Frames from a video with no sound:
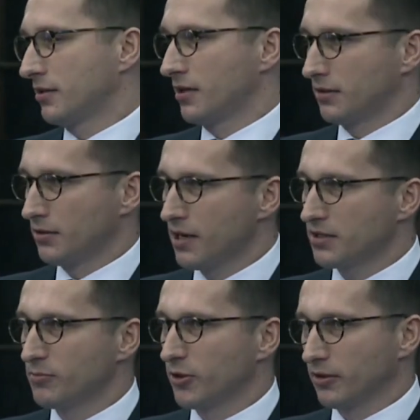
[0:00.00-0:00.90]
the
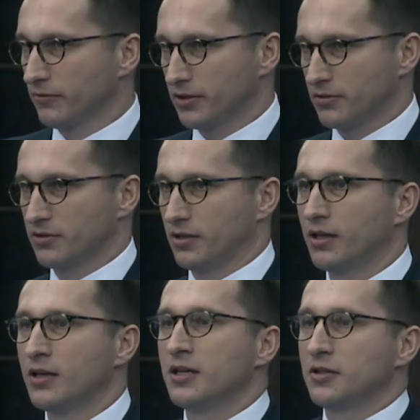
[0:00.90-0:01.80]
US model versus the
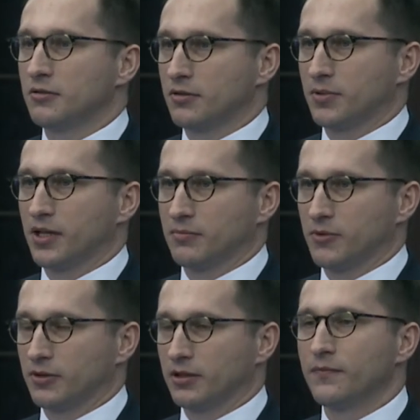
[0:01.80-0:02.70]
European
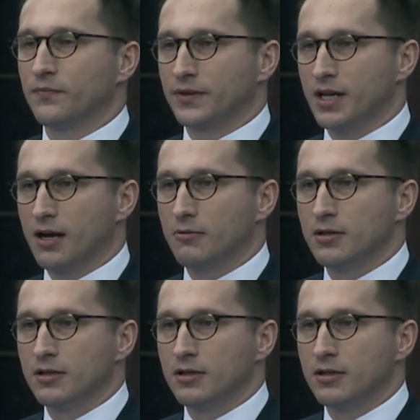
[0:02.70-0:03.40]
model. Now,